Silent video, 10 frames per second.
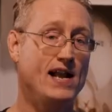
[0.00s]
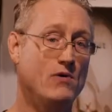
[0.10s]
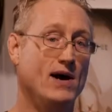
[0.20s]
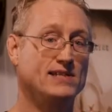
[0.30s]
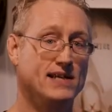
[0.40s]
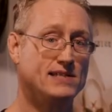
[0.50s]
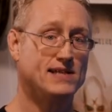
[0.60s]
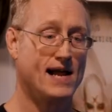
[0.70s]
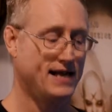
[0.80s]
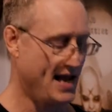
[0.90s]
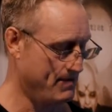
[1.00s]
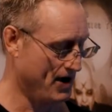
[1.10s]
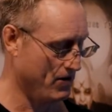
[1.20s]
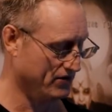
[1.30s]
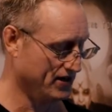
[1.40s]
Anyway, since I came
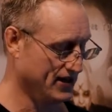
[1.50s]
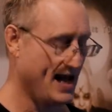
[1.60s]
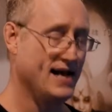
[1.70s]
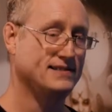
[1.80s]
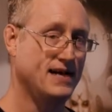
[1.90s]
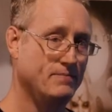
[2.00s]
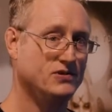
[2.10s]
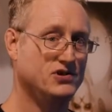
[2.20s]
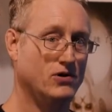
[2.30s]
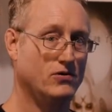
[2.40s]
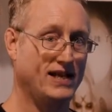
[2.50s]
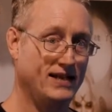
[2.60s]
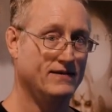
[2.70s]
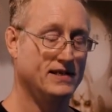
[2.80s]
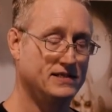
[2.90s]
out with the last episode
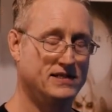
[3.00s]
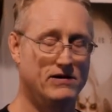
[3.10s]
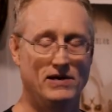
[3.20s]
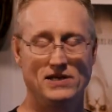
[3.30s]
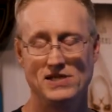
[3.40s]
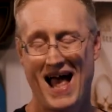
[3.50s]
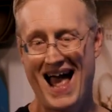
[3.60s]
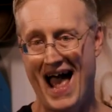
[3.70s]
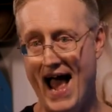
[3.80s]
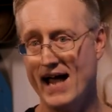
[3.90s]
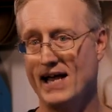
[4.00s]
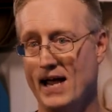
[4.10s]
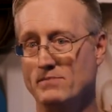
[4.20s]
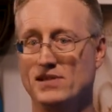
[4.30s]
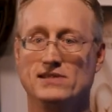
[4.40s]
in this series, at
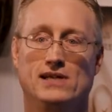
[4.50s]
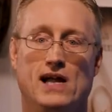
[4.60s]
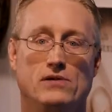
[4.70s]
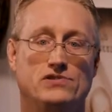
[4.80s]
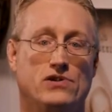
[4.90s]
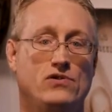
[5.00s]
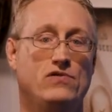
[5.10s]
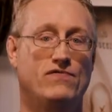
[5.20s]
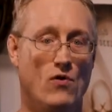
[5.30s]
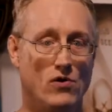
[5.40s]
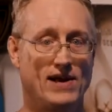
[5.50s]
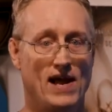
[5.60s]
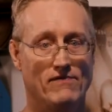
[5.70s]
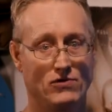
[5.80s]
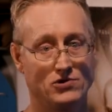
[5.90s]
Games has announced their new
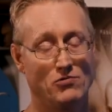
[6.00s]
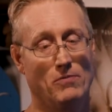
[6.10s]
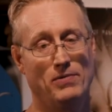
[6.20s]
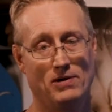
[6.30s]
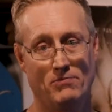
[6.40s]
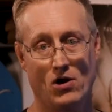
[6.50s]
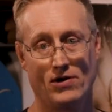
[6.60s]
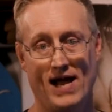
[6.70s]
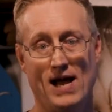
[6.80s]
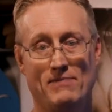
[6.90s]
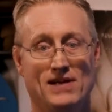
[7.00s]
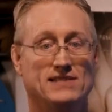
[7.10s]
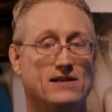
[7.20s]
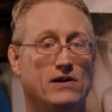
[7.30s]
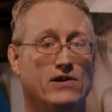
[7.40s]
4K virtual pinball game
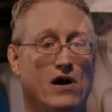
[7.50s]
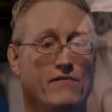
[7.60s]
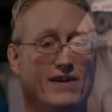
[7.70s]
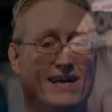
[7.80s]
that started off